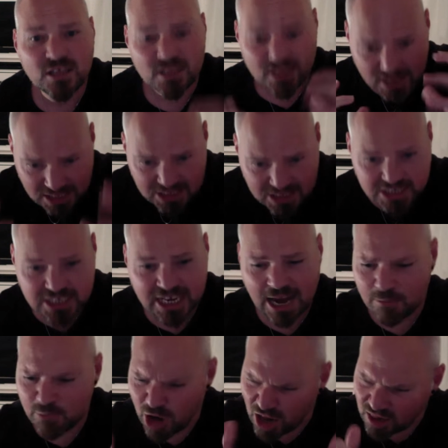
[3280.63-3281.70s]
This is the
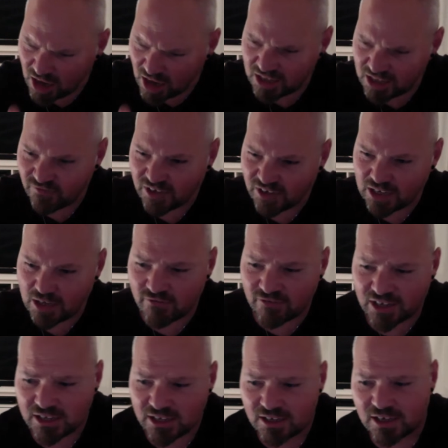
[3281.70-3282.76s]
camera. I like the feel of
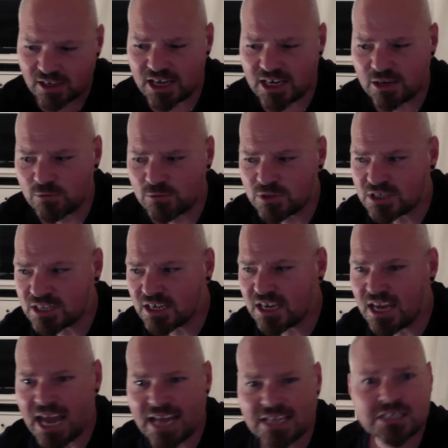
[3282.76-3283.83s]
it. And it was the
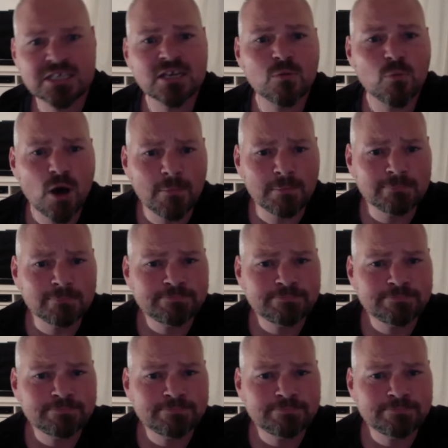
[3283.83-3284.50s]
XT1.